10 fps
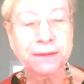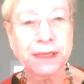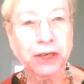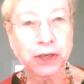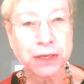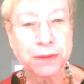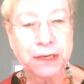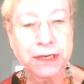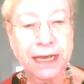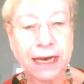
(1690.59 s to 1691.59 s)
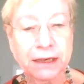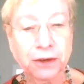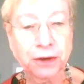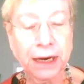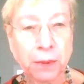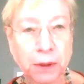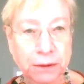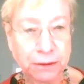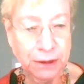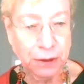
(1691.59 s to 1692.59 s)
encouragement to that
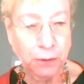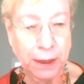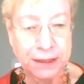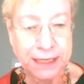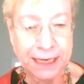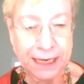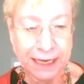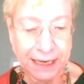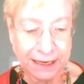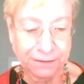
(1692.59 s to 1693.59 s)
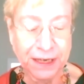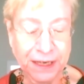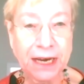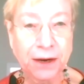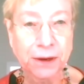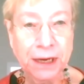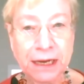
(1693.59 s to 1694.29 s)
incredible Wellesley video